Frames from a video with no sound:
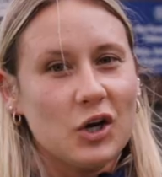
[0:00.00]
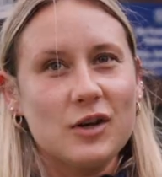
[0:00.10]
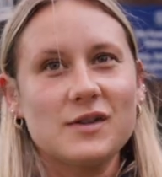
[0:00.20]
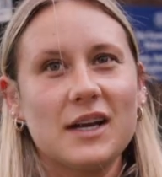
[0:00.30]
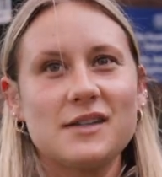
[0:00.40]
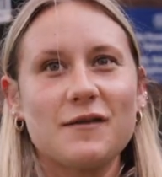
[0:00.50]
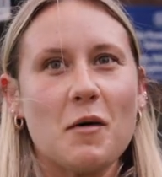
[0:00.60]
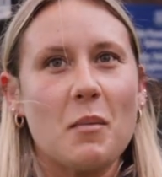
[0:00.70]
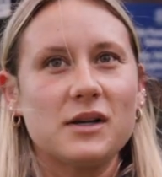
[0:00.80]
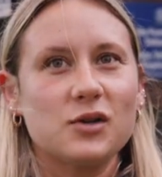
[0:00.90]
using
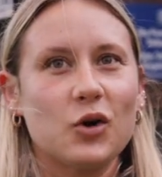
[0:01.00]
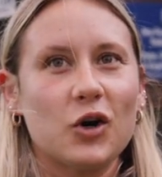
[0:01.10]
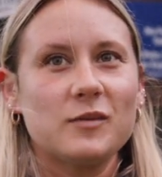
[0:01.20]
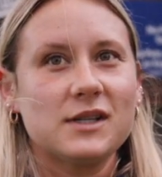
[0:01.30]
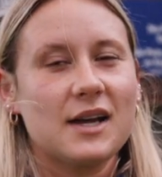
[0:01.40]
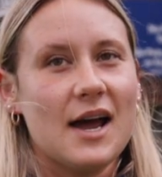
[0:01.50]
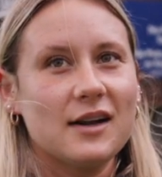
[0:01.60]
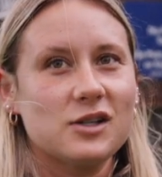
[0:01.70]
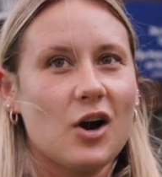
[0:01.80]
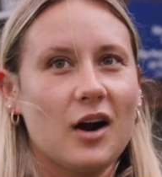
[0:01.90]
different muscle groups to kind
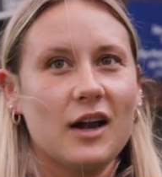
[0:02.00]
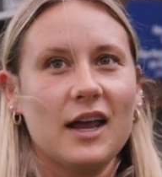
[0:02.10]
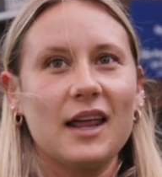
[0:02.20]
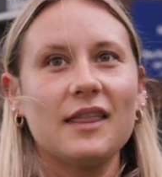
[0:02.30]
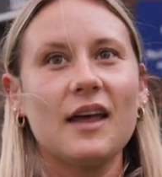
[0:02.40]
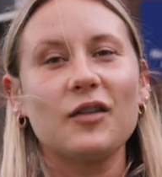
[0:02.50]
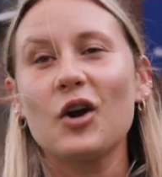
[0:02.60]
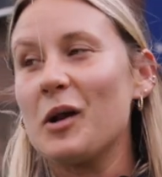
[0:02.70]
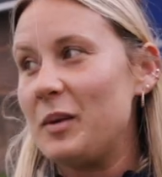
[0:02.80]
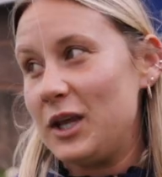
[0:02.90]
of target that they're
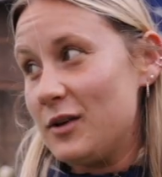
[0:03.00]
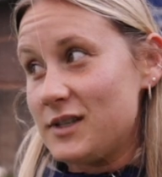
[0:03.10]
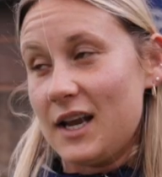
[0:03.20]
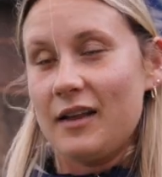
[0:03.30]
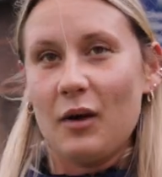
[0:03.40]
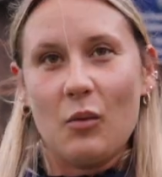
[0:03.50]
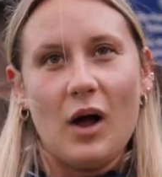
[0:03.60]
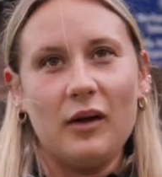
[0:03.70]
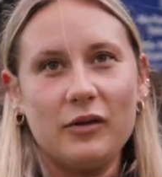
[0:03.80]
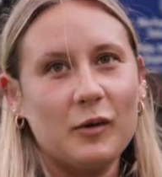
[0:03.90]
going to be using like
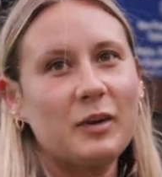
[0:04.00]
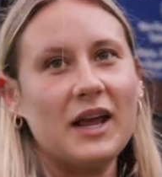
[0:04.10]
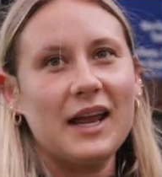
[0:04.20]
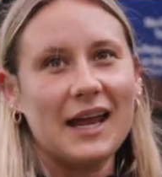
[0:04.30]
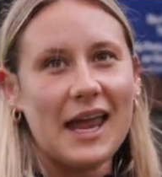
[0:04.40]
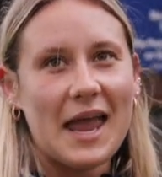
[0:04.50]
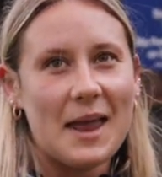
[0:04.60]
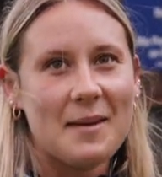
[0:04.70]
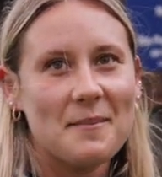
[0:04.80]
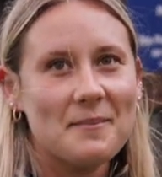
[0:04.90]
while they're playing a
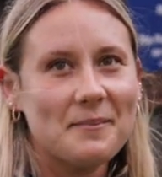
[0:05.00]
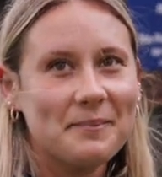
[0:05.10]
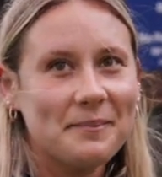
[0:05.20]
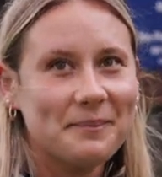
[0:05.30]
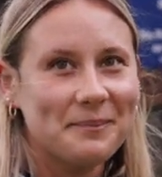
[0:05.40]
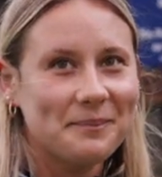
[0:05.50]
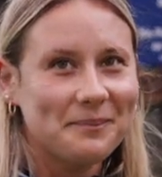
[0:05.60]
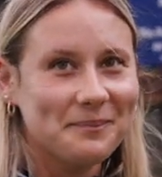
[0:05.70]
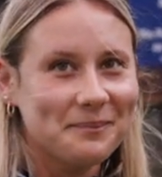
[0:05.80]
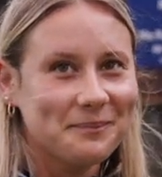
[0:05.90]
game.
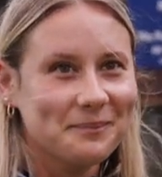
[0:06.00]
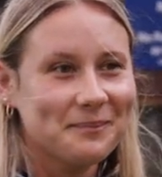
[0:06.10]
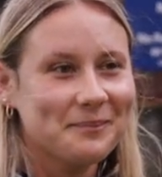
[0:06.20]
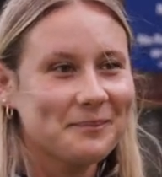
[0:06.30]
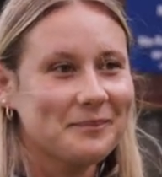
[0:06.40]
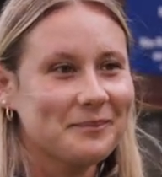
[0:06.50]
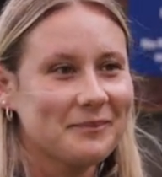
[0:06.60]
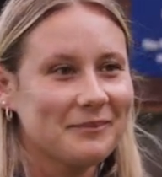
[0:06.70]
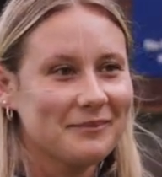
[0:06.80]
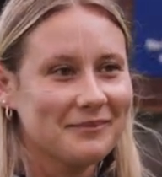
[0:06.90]
Most like medical